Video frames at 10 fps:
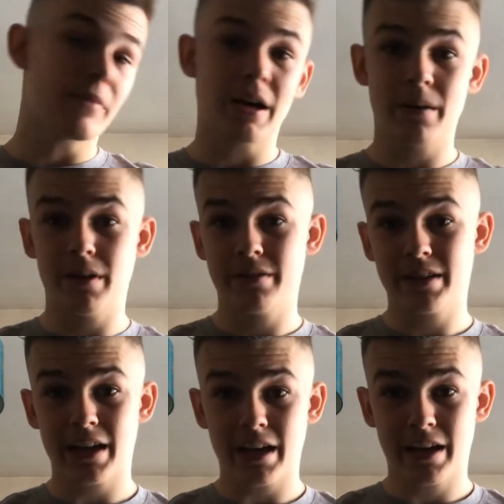I need to
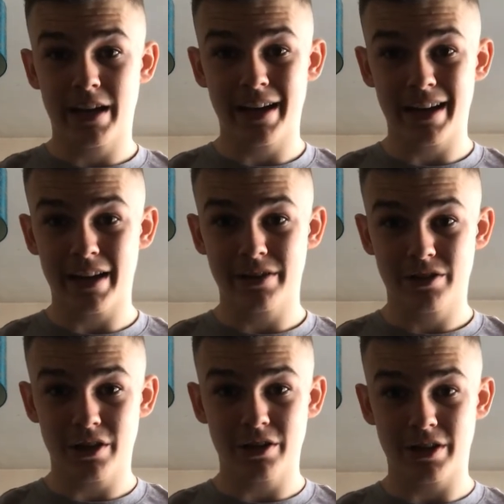get a
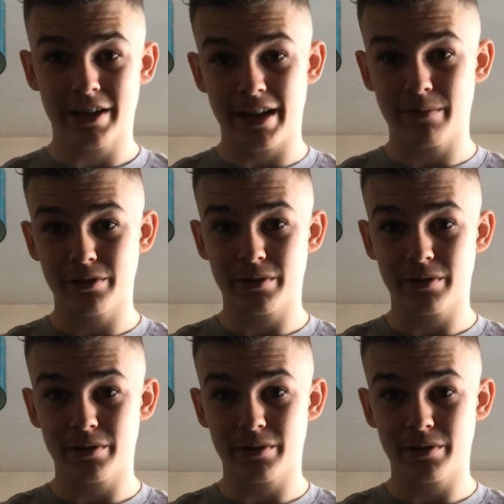charger cable